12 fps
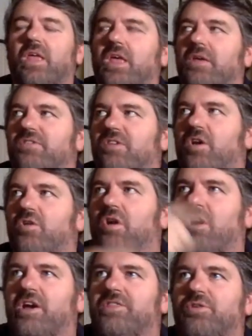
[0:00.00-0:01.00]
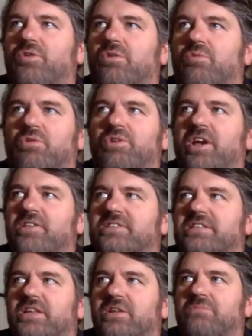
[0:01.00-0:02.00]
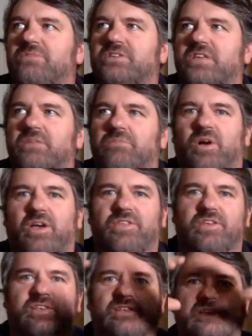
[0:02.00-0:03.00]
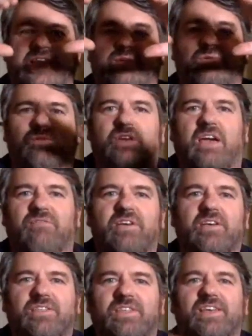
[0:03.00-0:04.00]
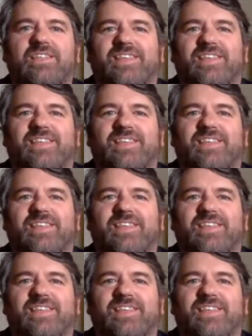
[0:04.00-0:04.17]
So I thought, well, no. Instead, I'm just going to buy the saddle cover thing.